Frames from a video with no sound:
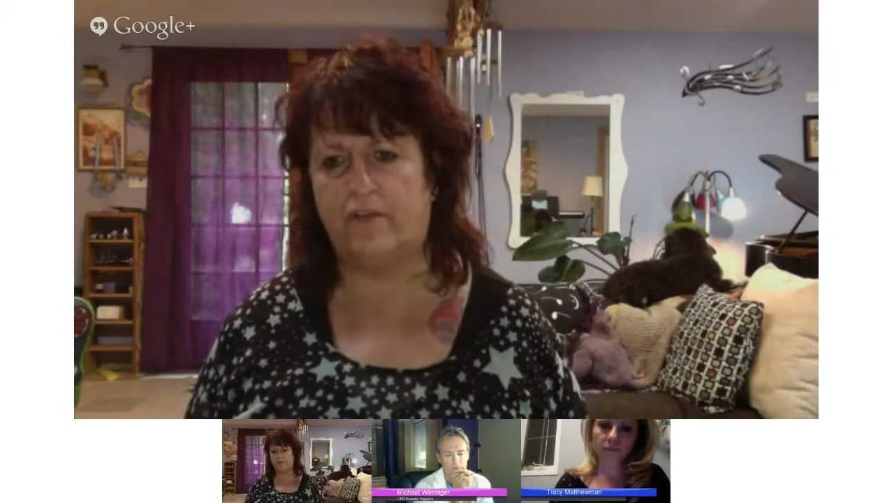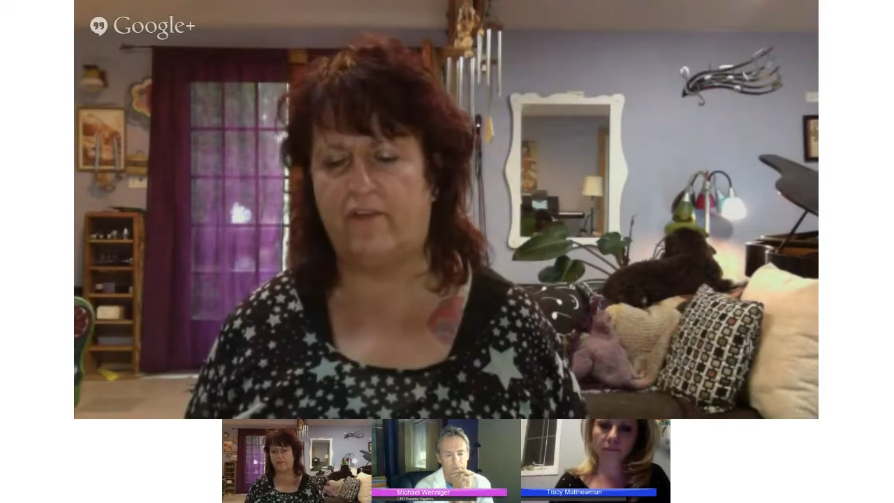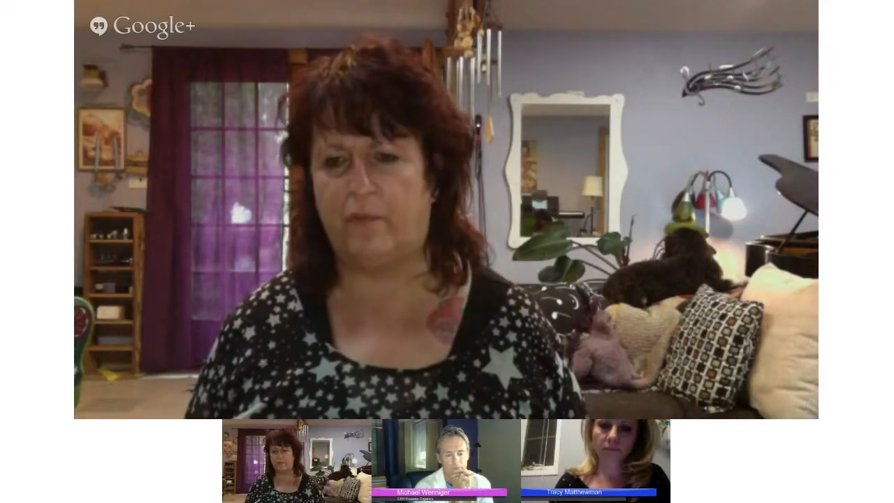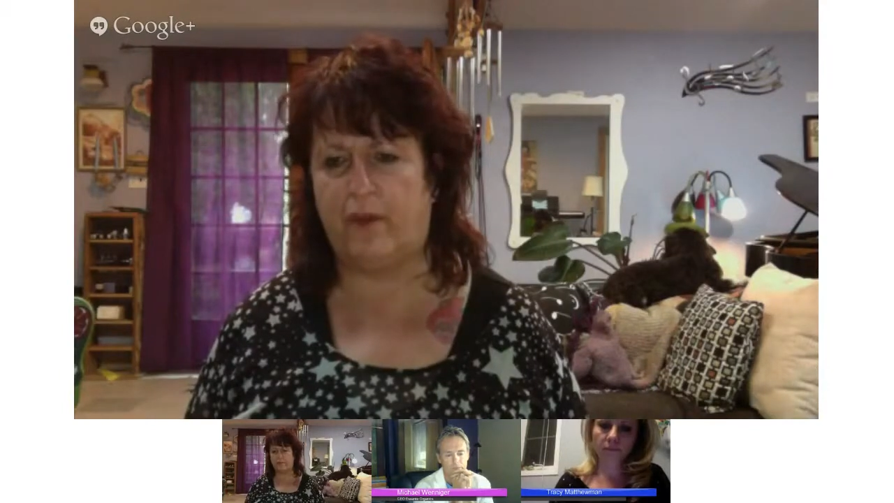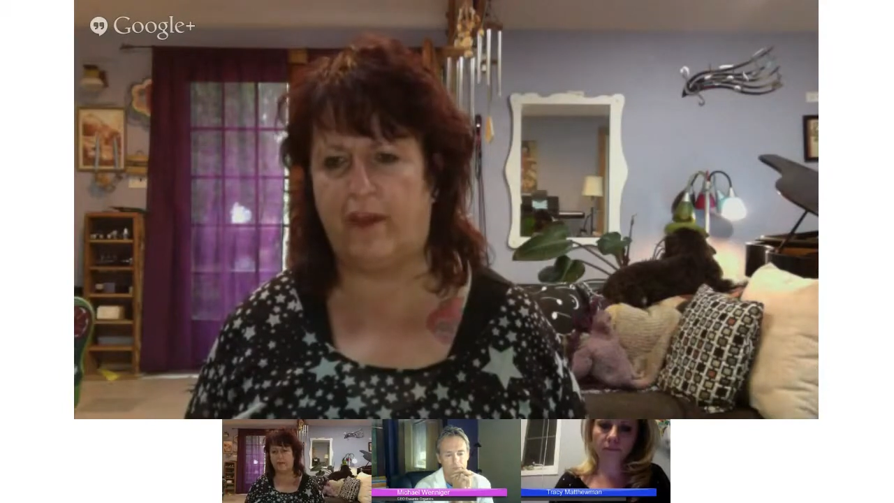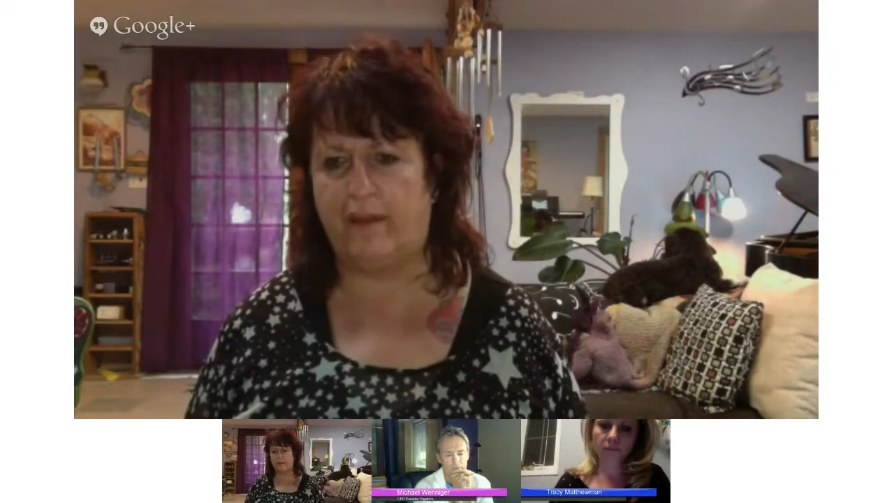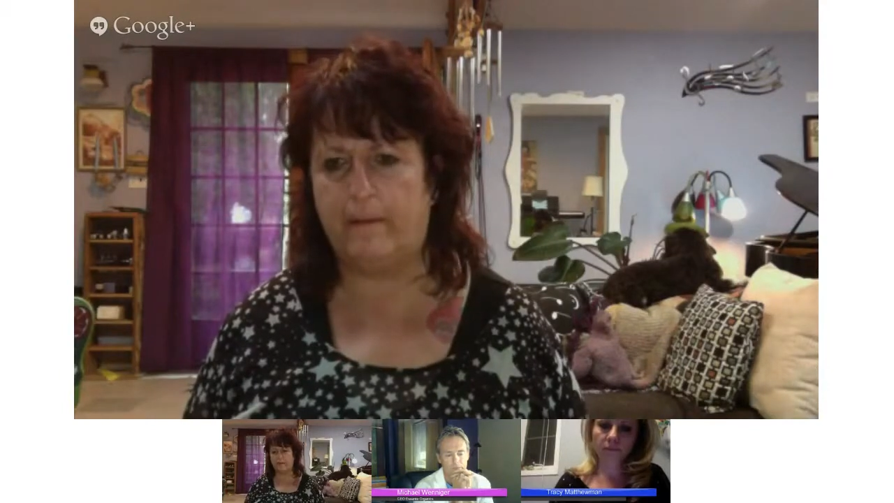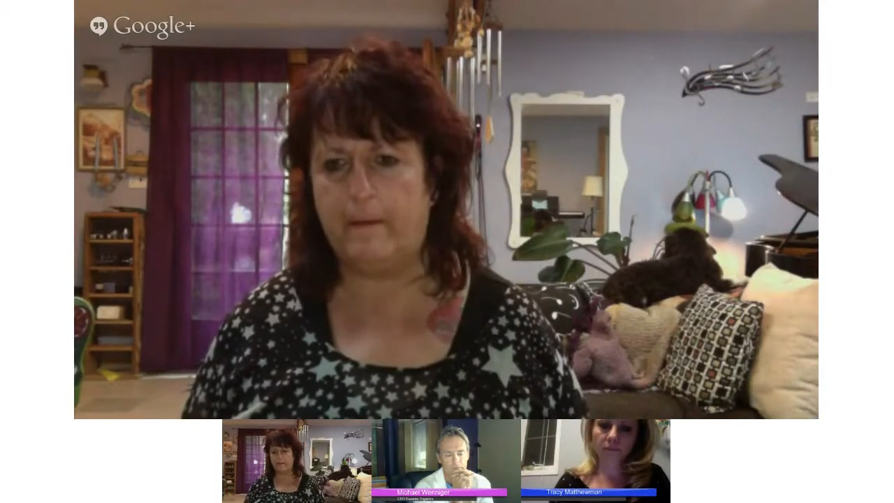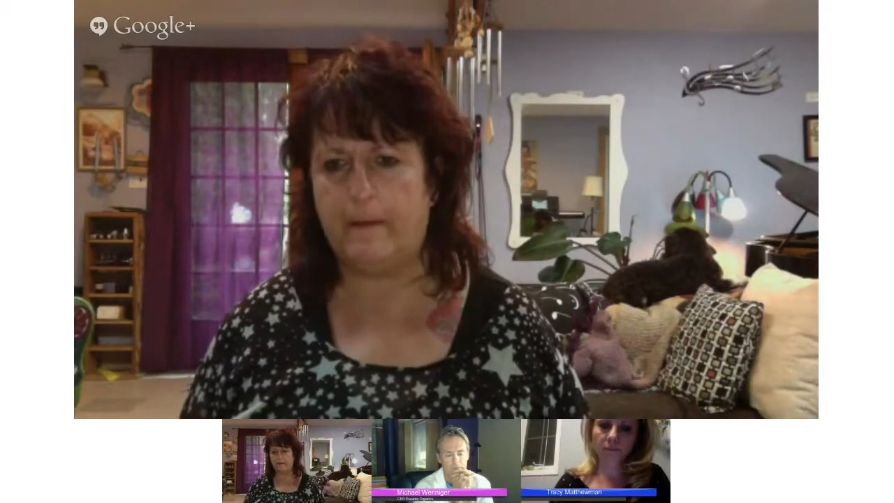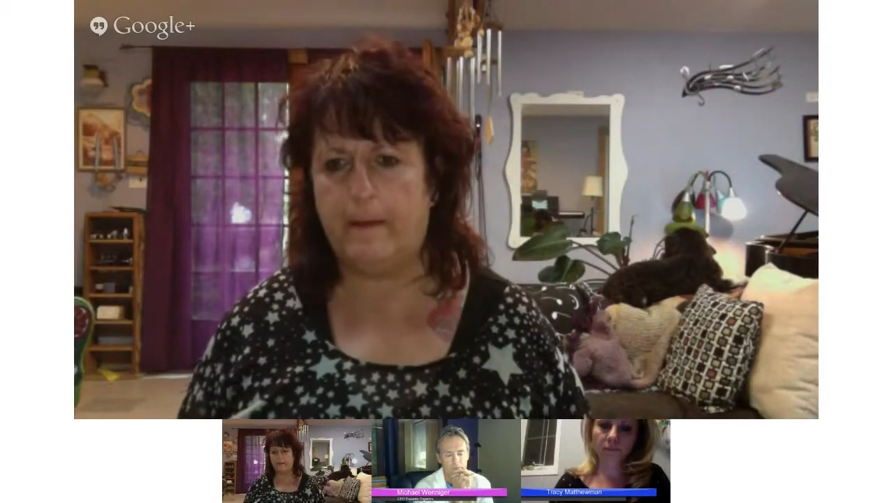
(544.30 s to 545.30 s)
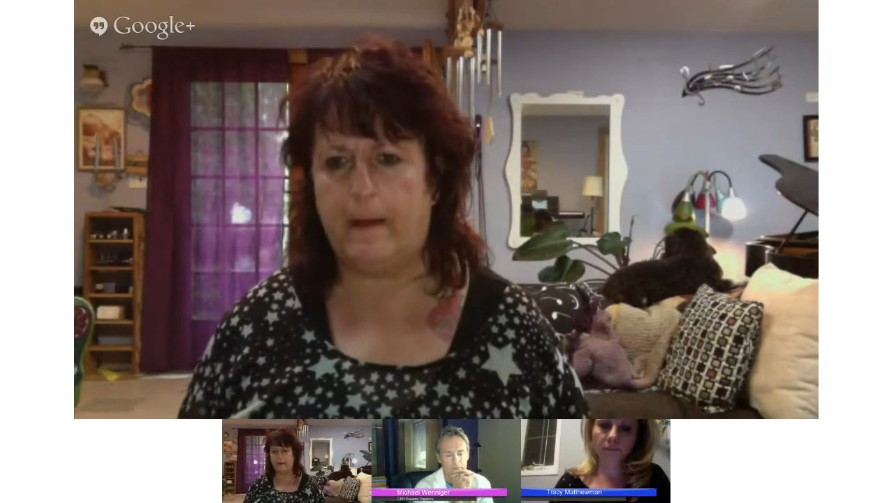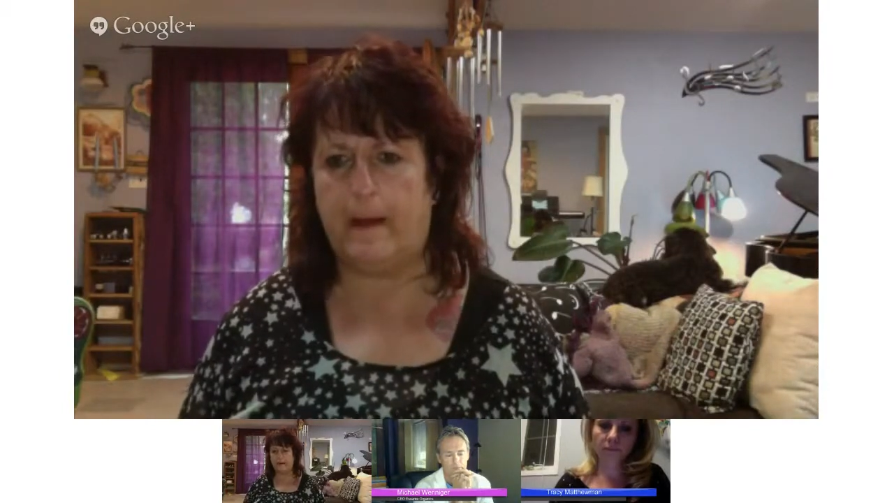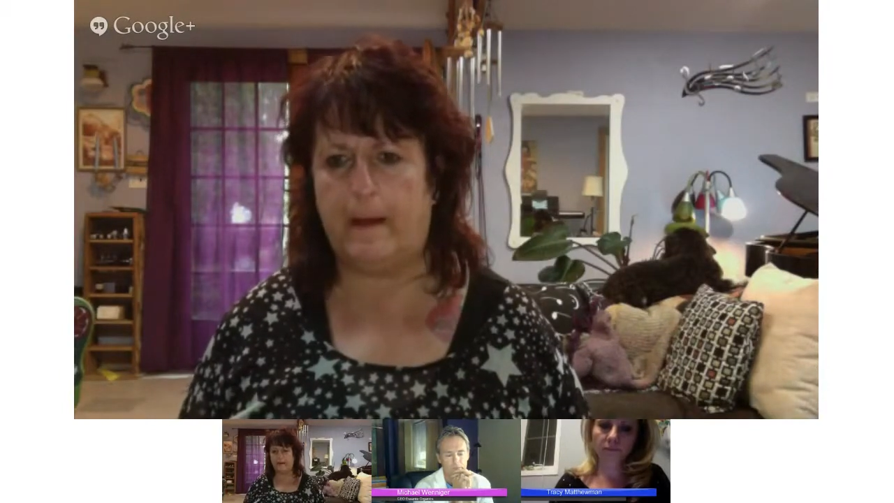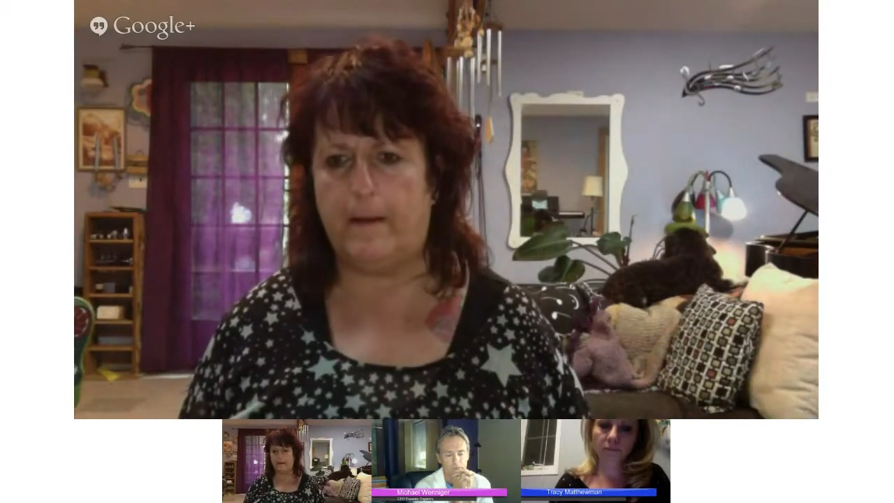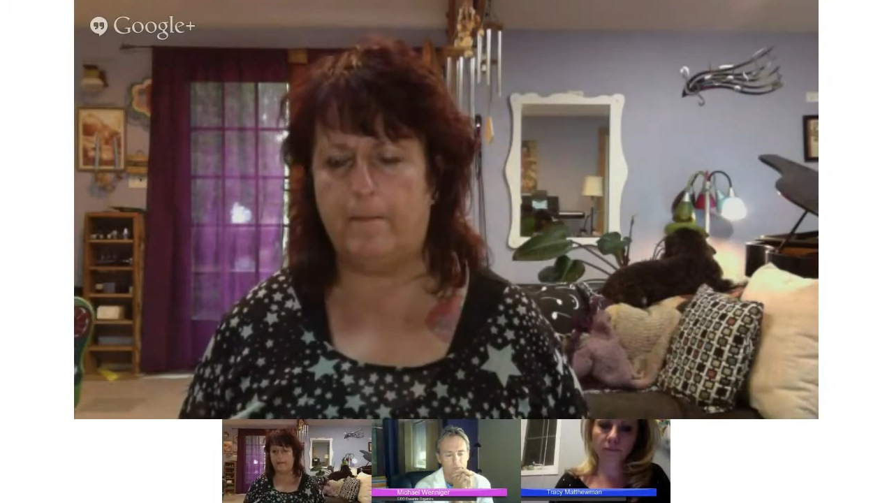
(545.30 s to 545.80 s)
life, but
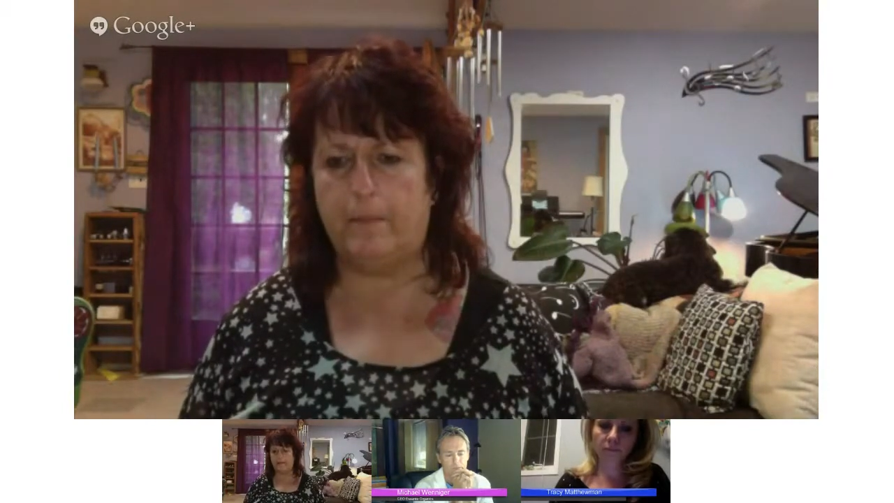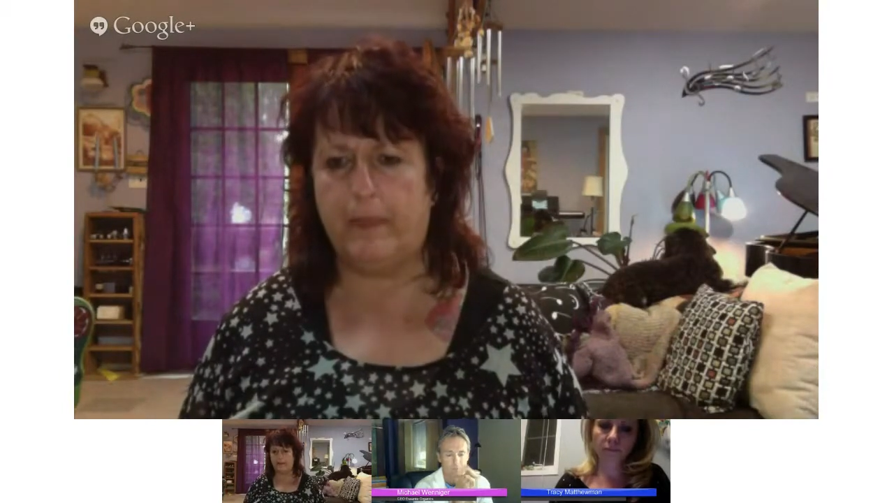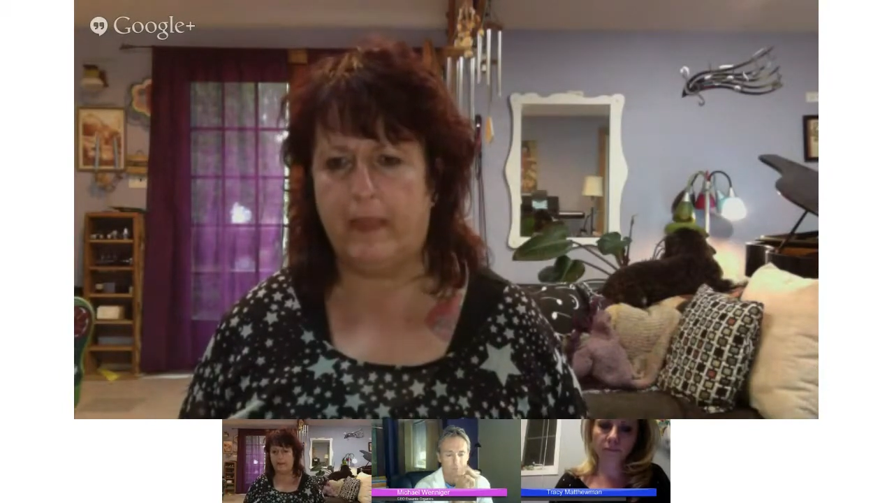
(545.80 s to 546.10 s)
um,